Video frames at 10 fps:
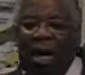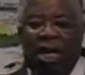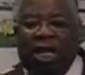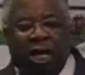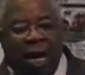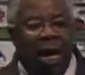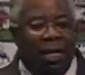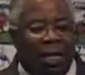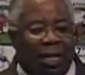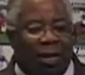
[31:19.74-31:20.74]
him,
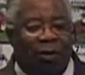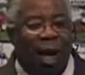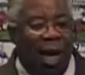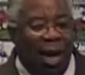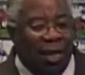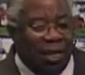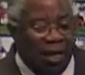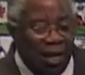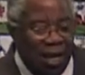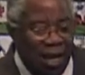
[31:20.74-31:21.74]
Jesus Christ
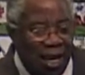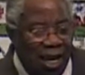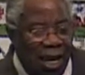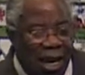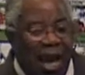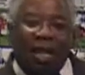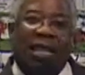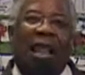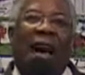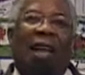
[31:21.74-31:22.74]

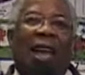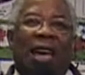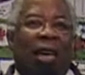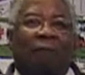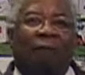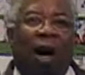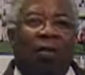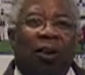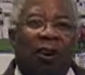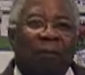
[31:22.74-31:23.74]
is not like your
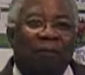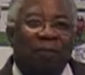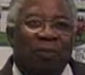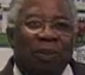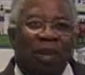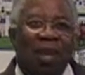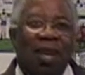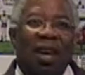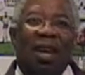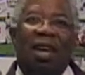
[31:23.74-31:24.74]
father.
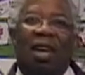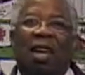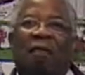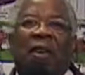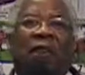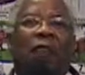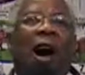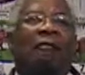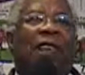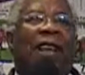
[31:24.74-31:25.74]
This
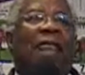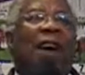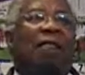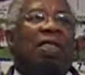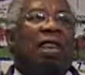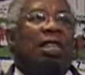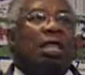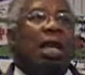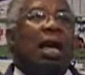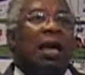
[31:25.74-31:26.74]
father loveth
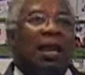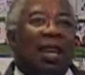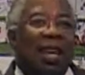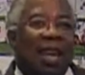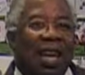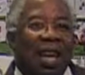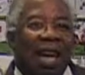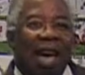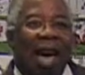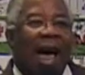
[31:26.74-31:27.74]
his son
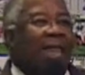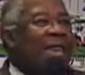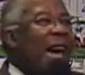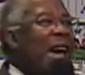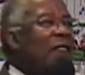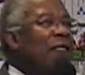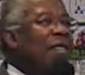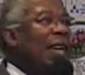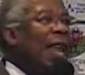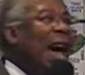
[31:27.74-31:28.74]
and gave
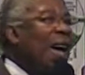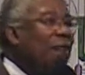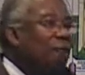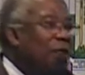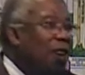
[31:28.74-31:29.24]
his life